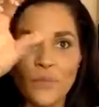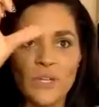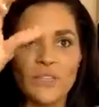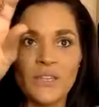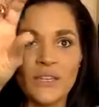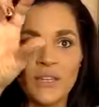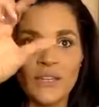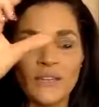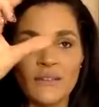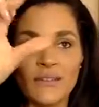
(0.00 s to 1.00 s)
with
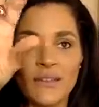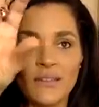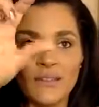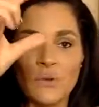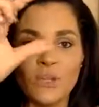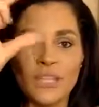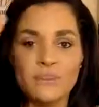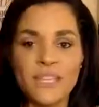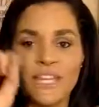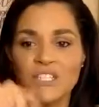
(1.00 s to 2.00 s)
a little
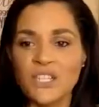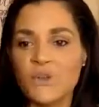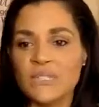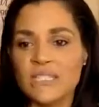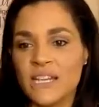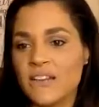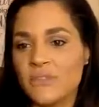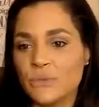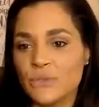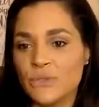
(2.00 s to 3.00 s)
clip that actually holds the
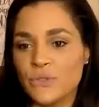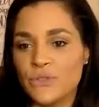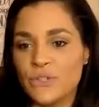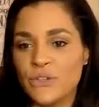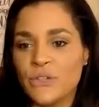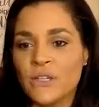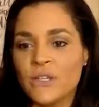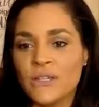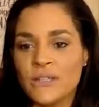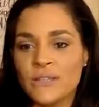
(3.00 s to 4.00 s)
iPhone too. So
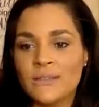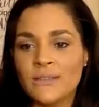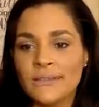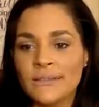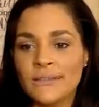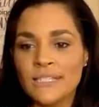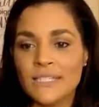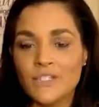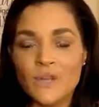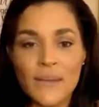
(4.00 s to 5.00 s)

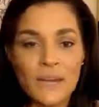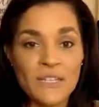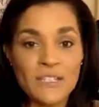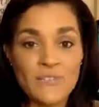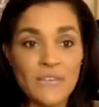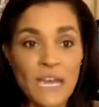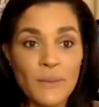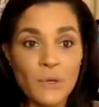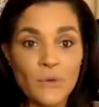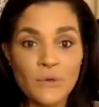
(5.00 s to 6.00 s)
listen, tripods are
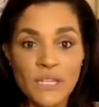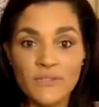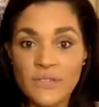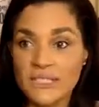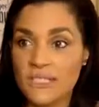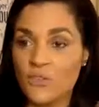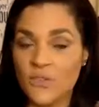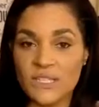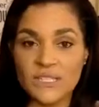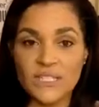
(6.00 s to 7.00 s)
phenomenal. Even the
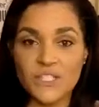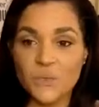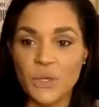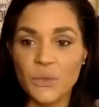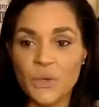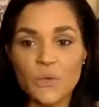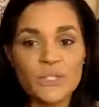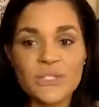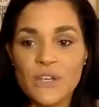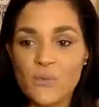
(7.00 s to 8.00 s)
selfie sticks, you want to record
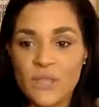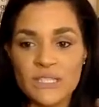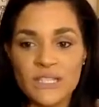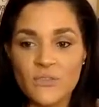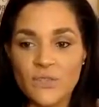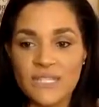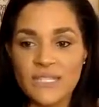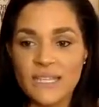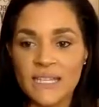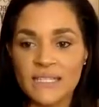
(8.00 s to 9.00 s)
yourself with a selfie
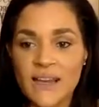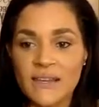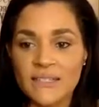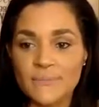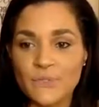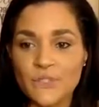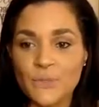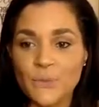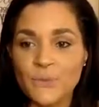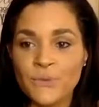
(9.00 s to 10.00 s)
stick, that's awesome
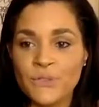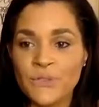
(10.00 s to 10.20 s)
too.